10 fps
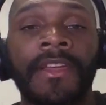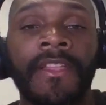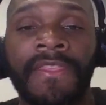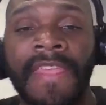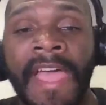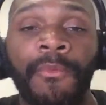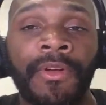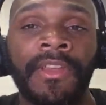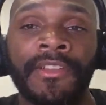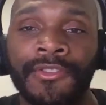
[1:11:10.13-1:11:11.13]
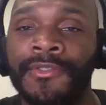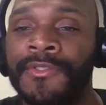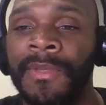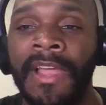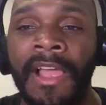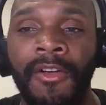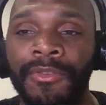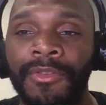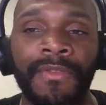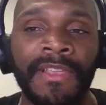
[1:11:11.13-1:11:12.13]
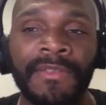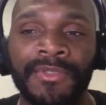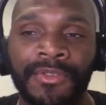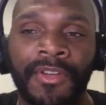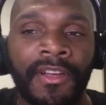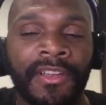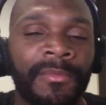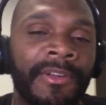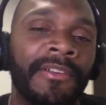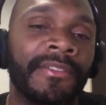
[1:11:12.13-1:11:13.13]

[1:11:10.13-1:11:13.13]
That one interests me. I don't know if that's what you're talking about.